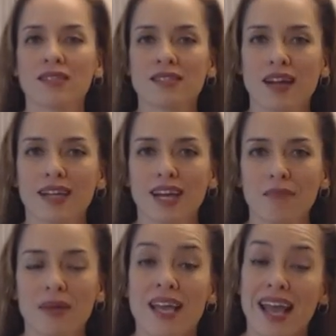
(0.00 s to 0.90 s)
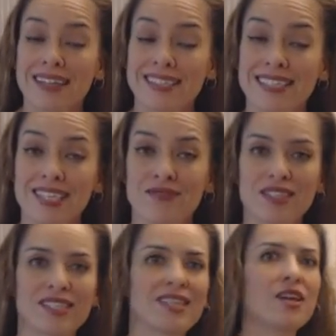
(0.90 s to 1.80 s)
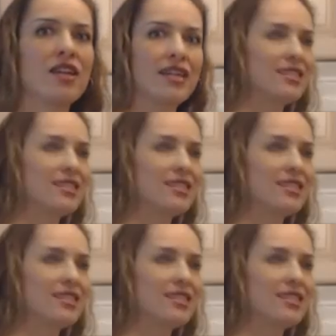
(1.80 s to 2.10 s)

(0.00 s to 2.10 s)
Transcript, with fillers: one side up and see if it's